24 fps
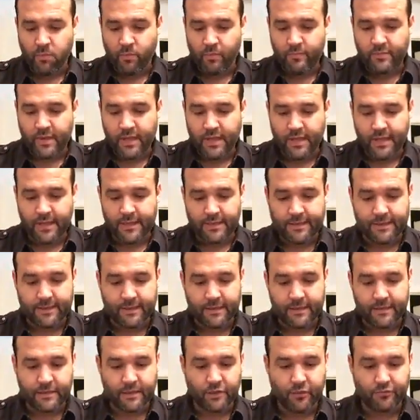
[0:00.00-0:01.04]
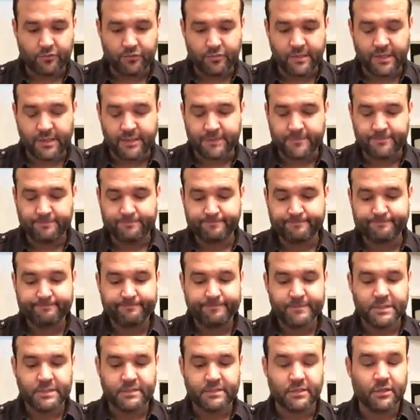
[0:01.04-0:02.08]
and go from there.
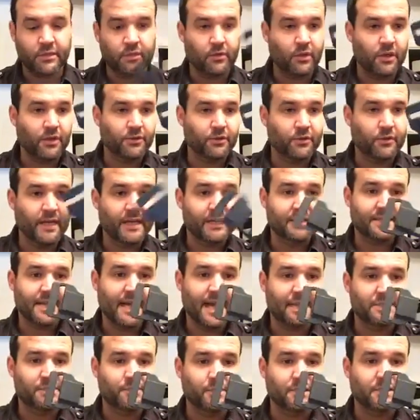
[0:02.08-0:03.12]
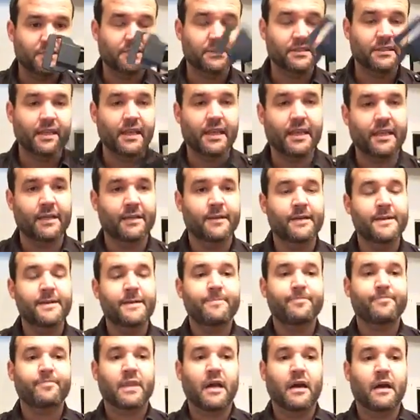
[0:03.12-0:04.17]
So other great attachments, again,
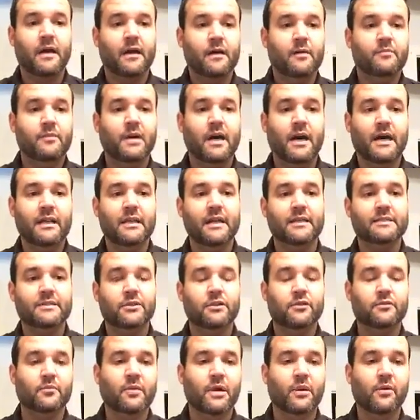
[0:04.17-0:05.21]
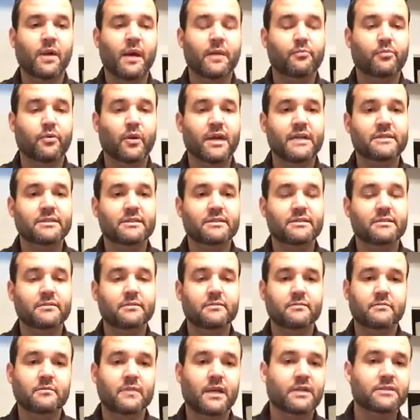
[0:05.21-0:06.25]
I liked it over my right breast.
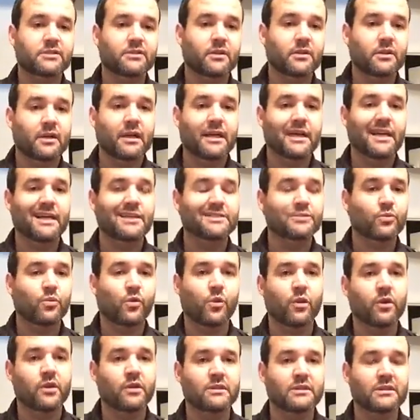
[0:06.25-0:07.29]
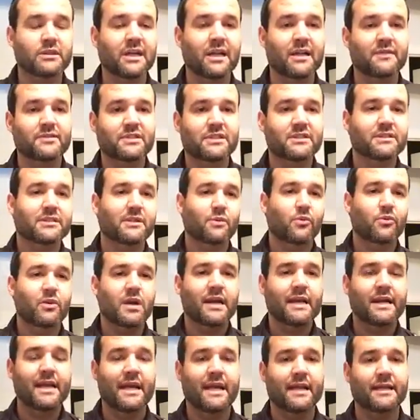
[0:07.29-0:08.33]
I saw a lot of guys that wore it on the left because they were
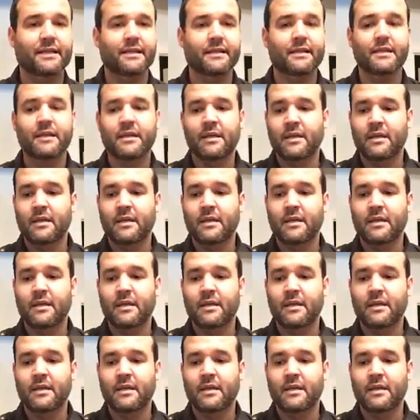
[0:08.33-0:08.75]
right-handed.